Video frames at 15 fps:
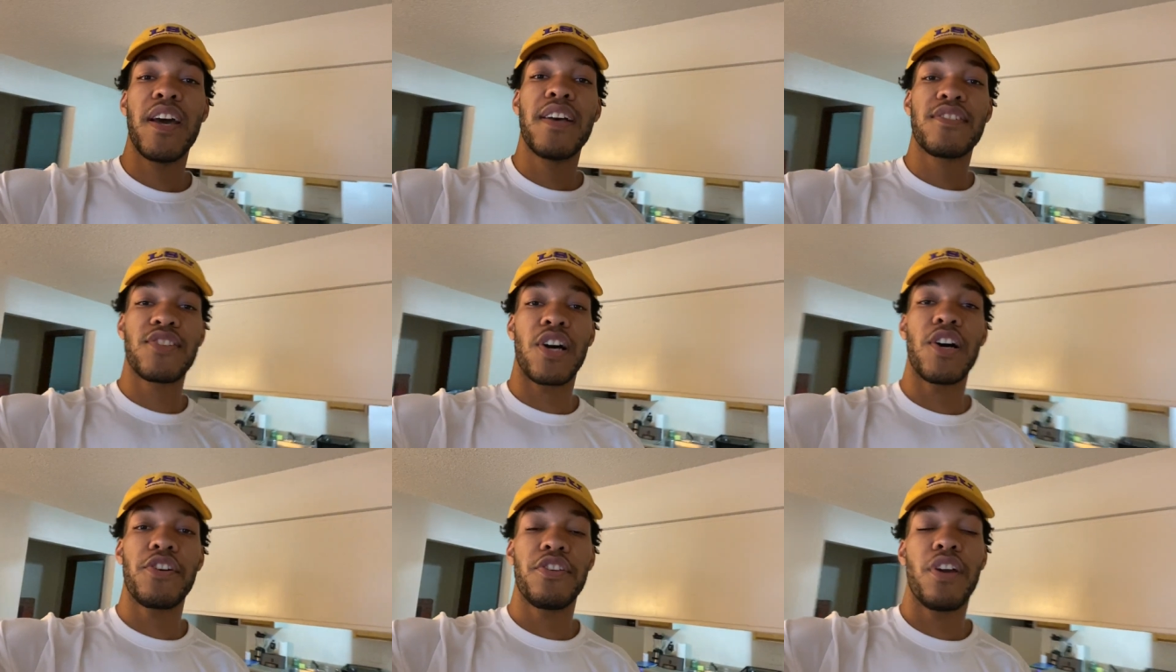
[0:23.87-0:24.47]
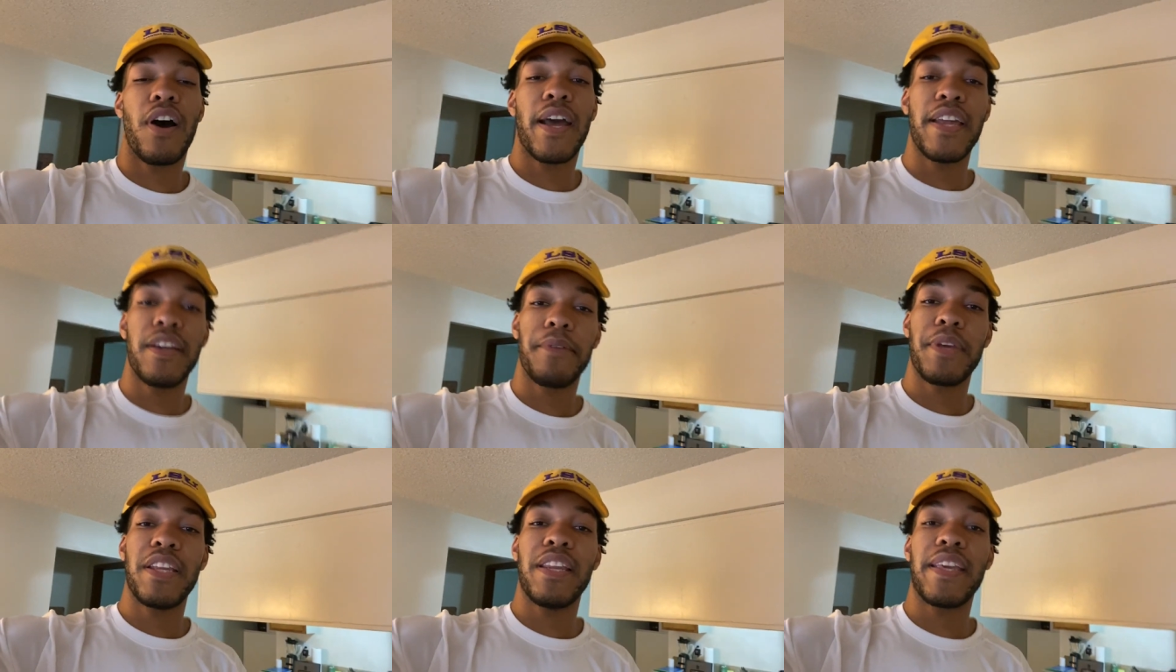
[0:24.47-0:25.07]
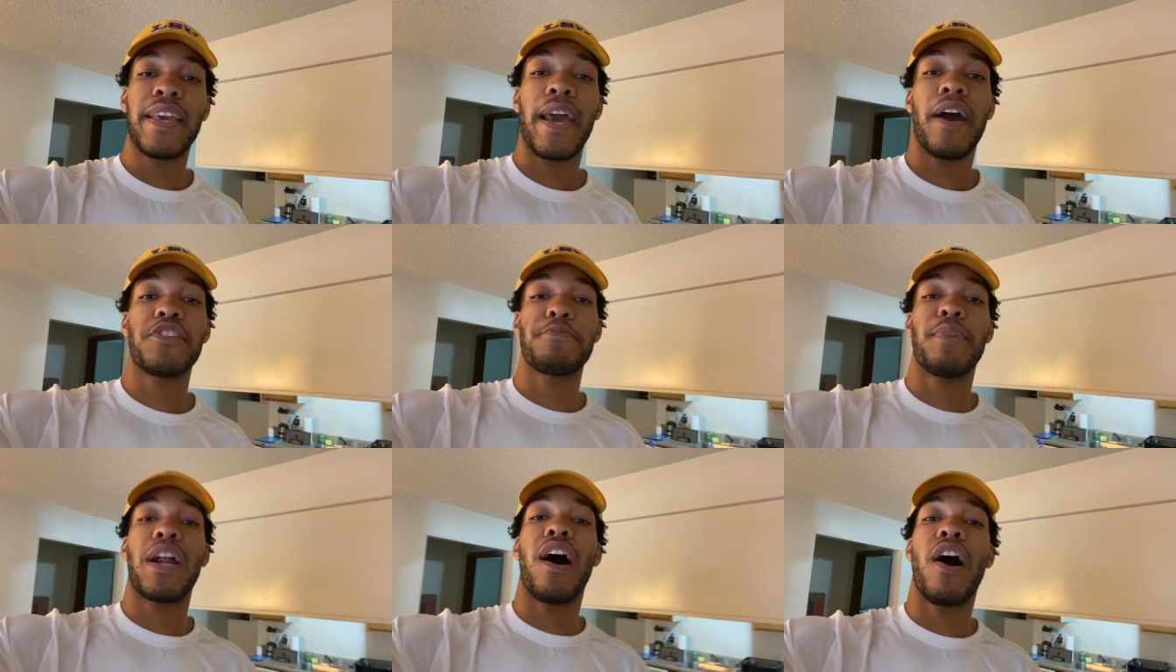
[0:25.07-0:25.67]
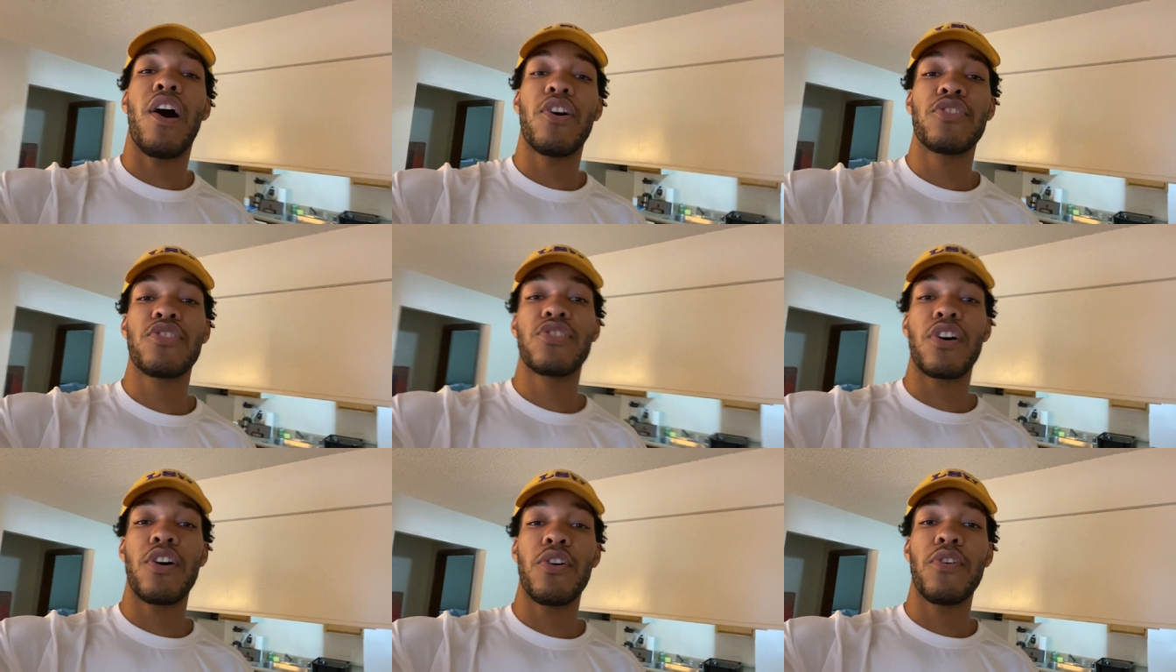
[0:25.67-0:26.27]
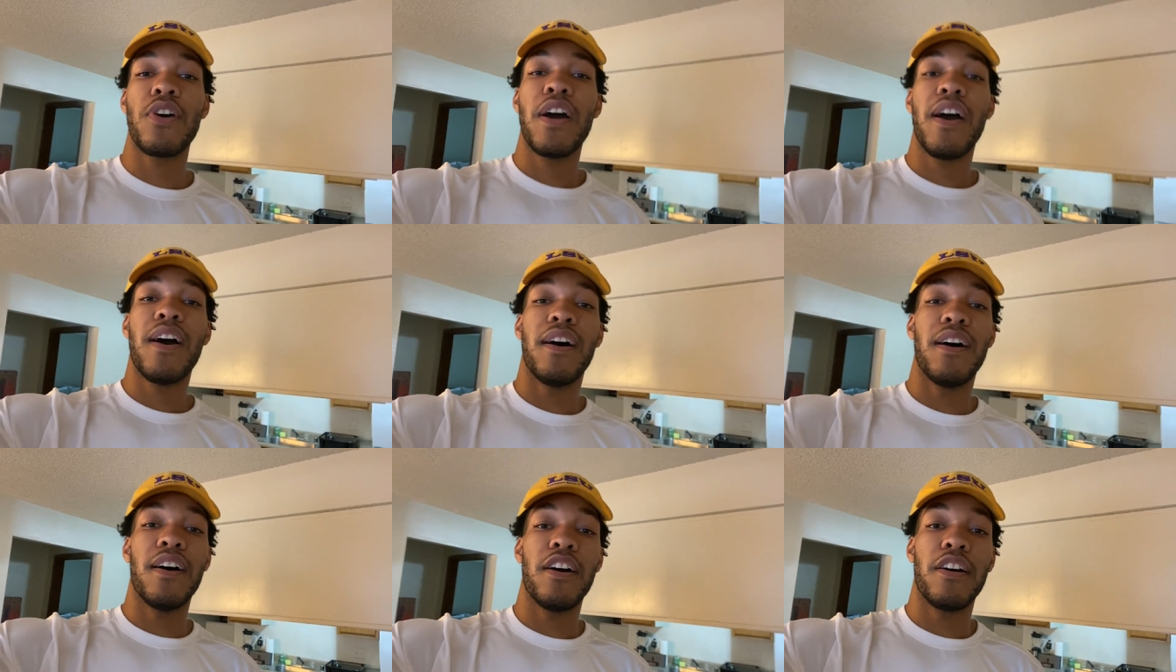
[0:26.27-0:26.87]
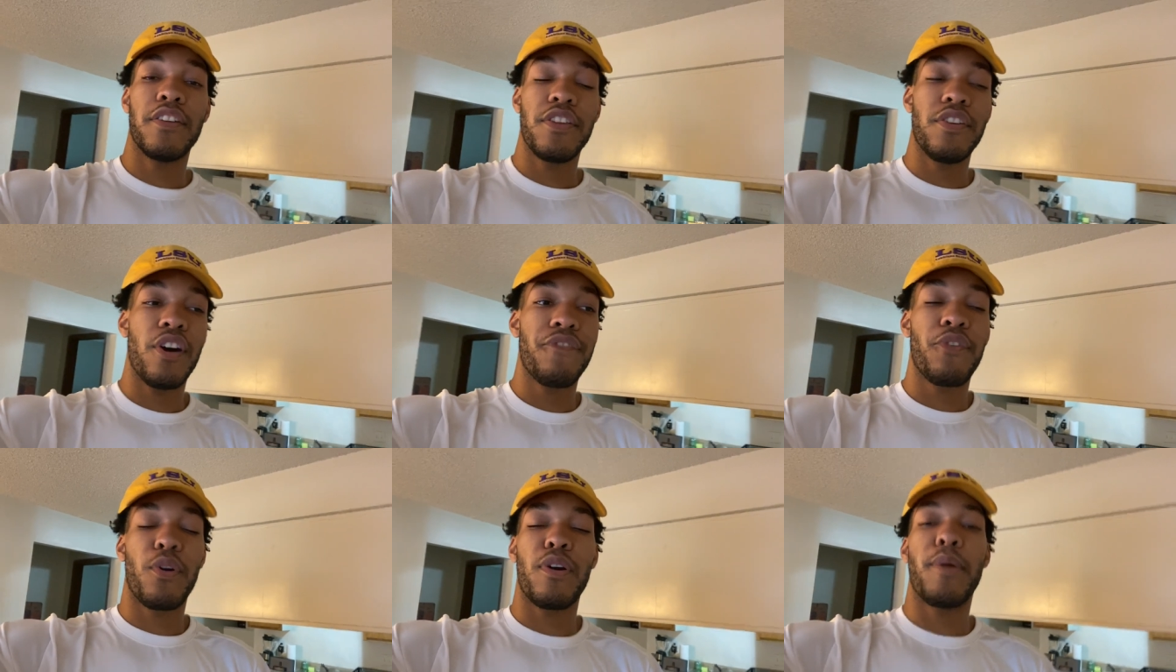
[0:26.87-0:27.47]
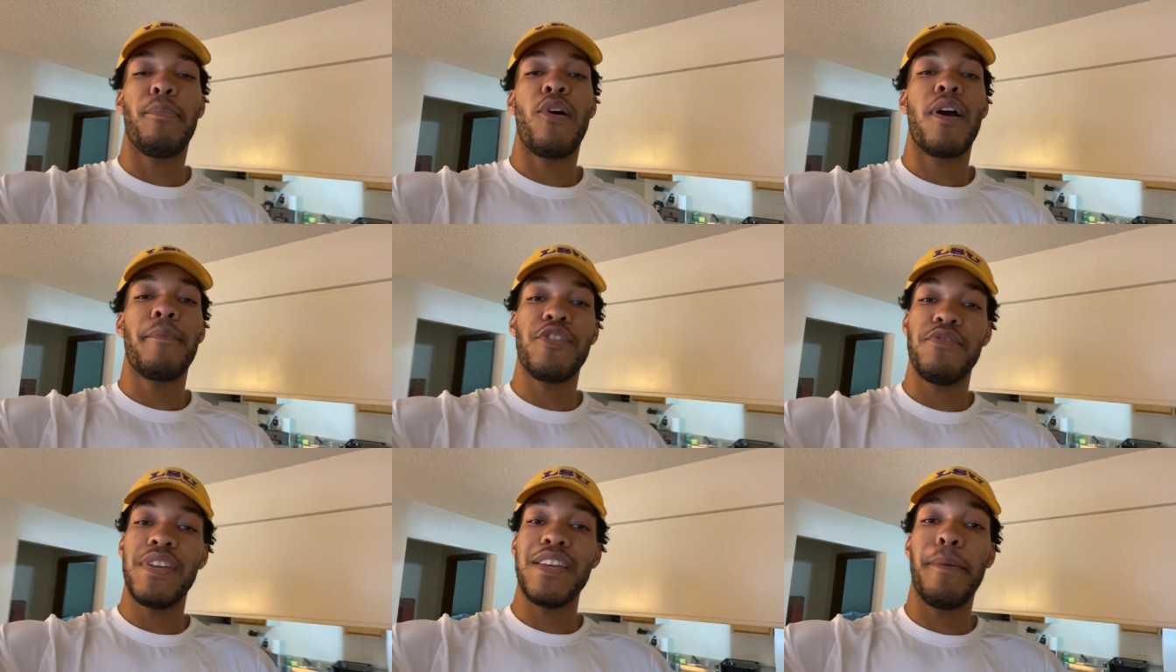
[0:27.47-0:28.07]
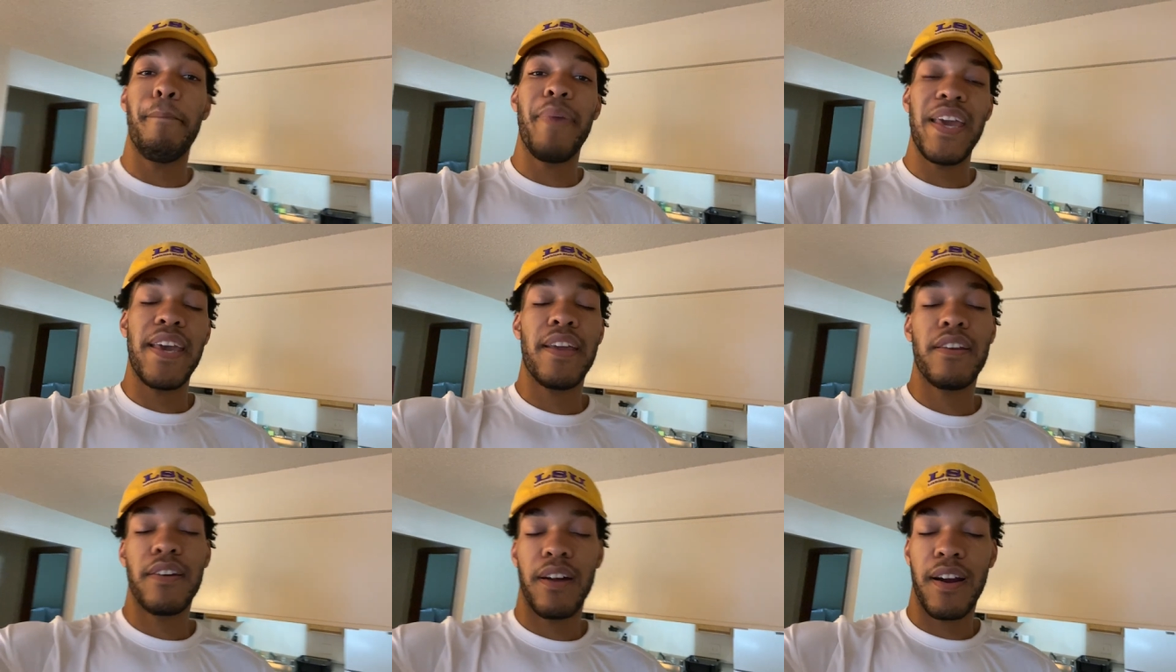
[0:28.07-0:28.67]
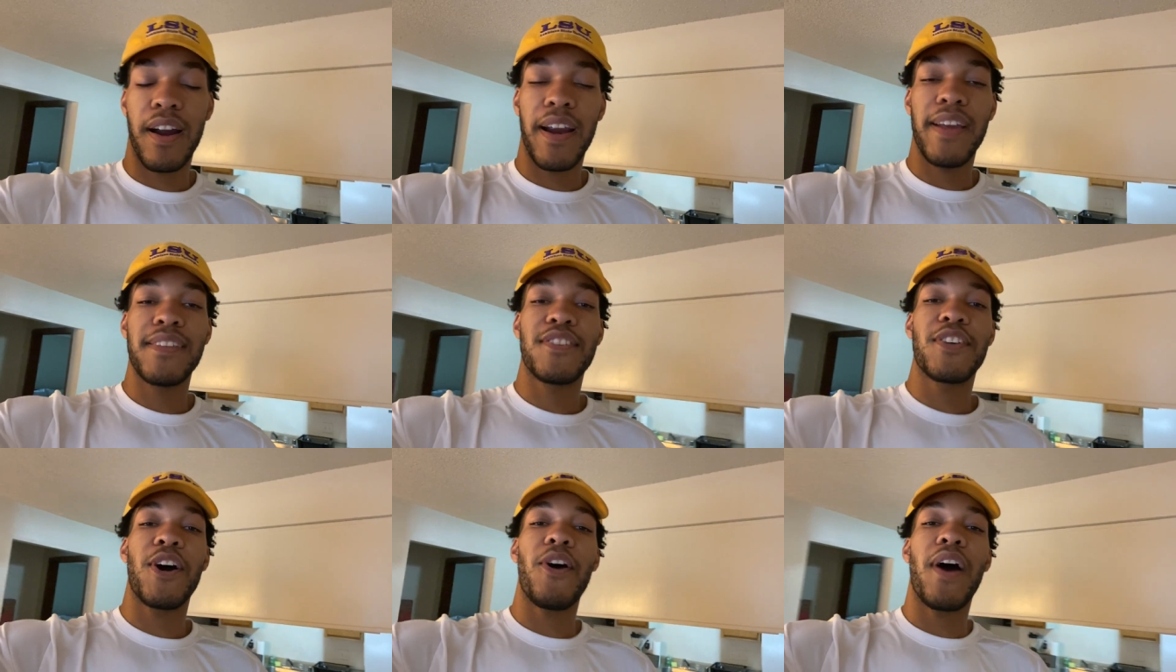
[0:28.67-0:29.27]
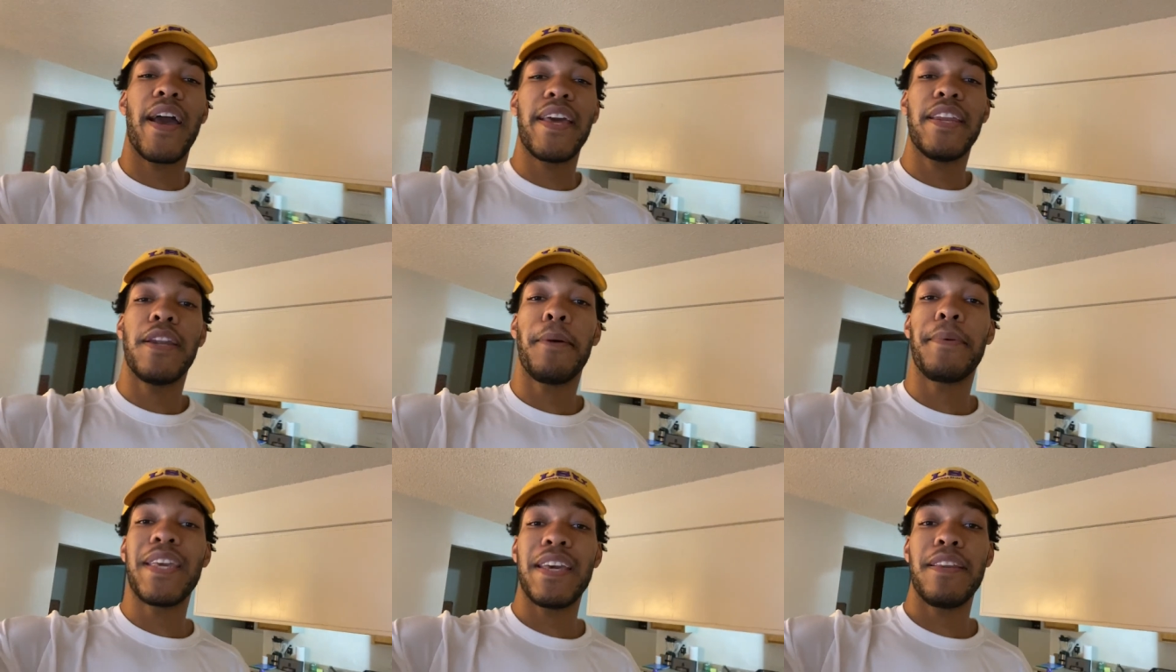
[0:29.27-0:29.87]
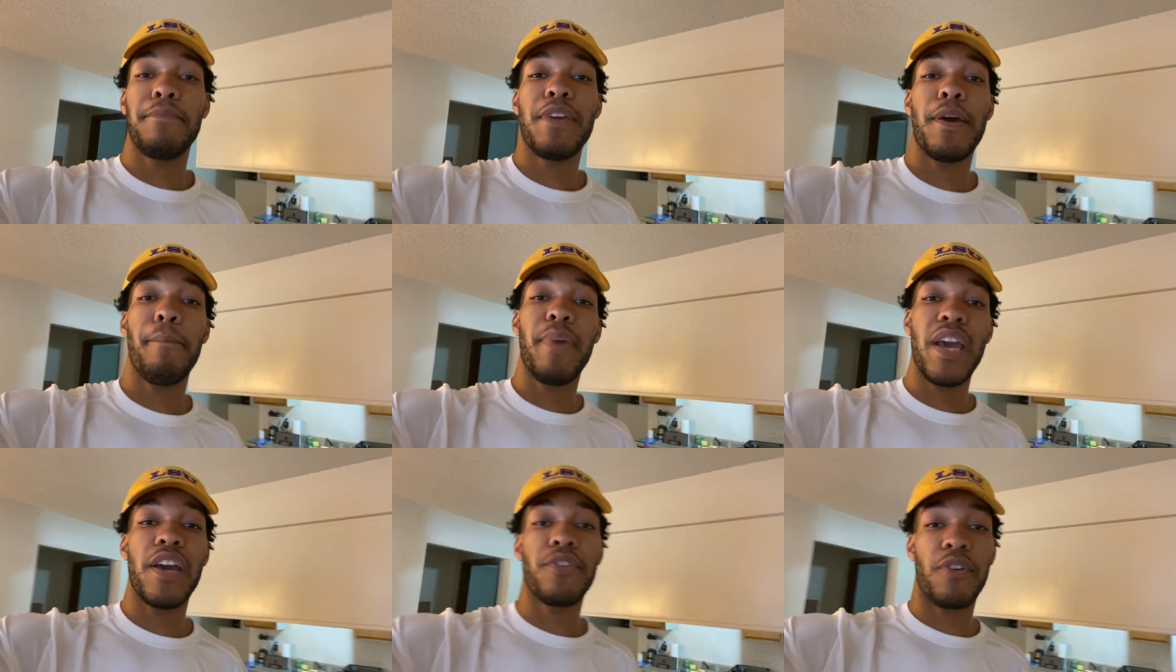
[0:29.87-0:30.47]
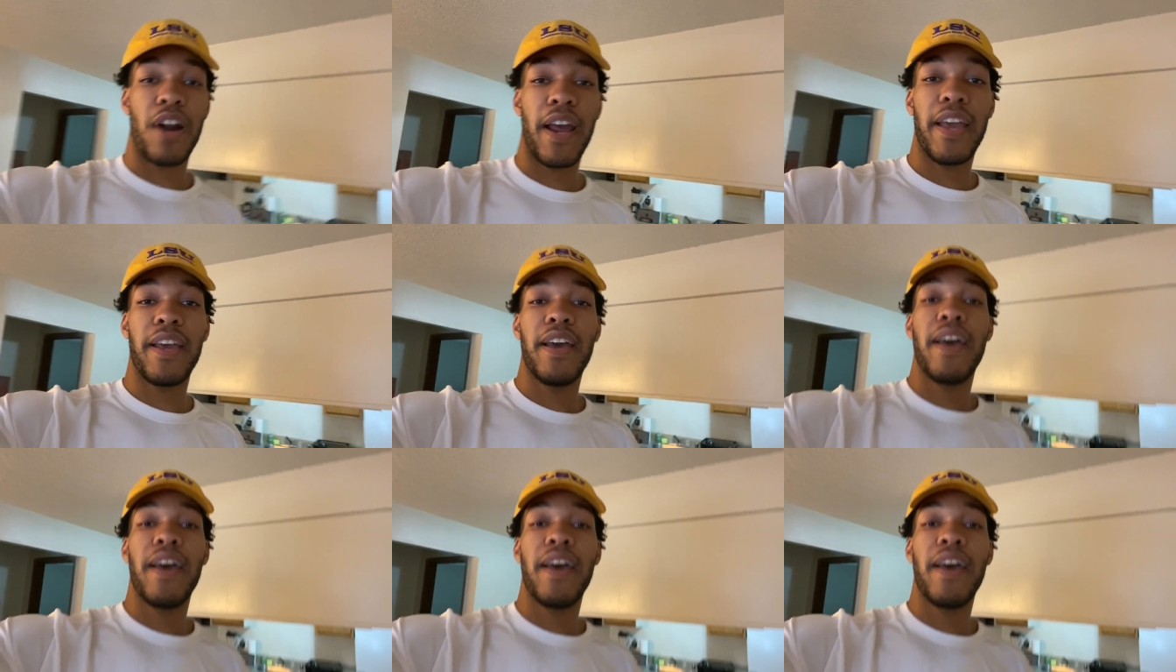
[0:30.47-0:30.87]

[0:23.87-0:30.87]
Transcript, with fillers: So, you know, I ended up getting a couch, but I also, uh, you know, for an apartment, you need a bed. All right. So I ended up getting me a bed, right?